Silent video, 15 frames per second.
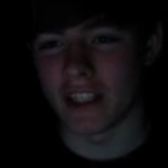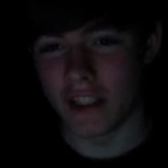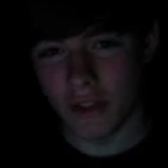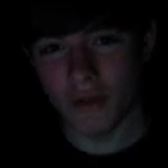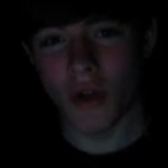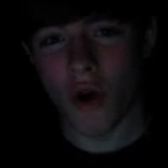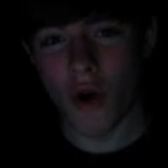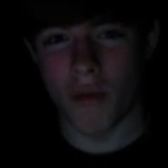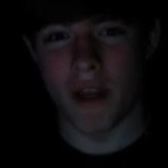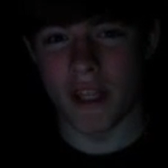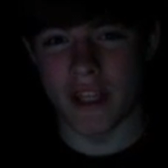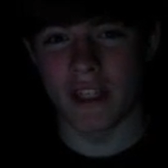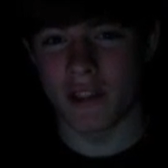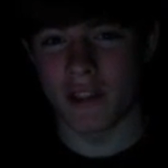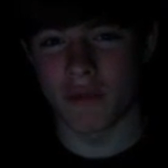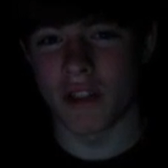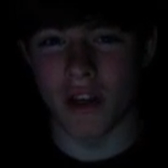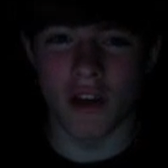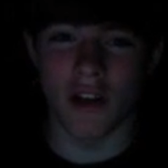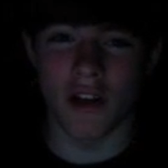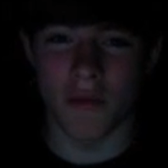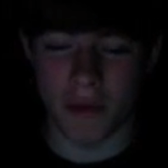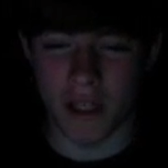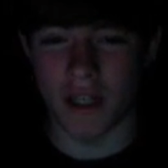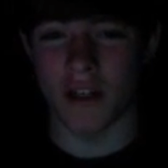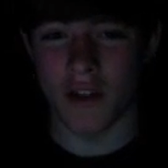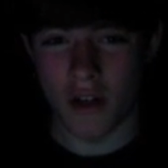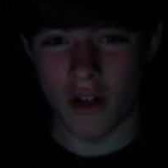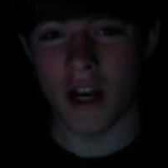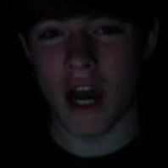you told me this was going to be a good
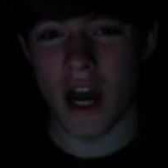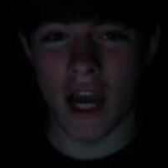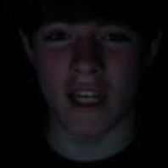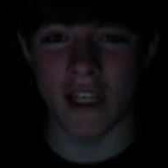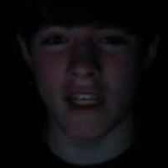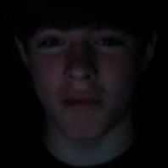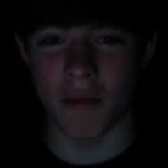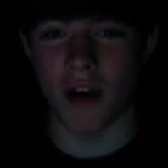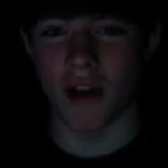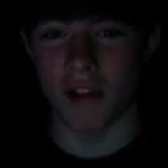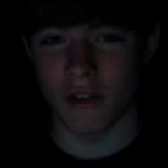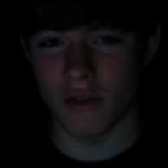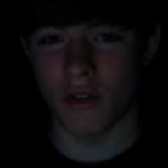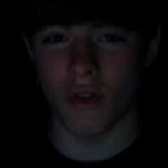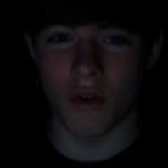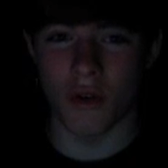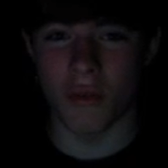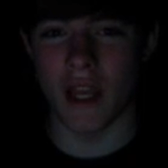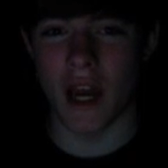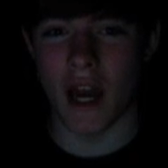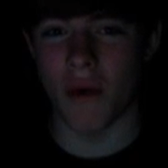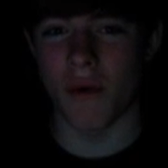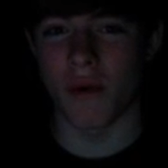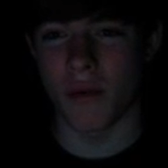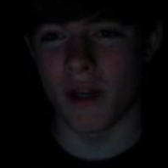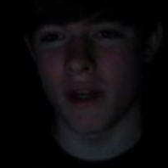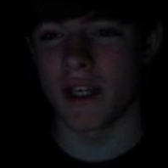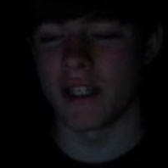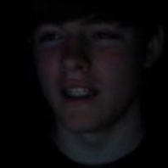hiding spot. You told me I would win.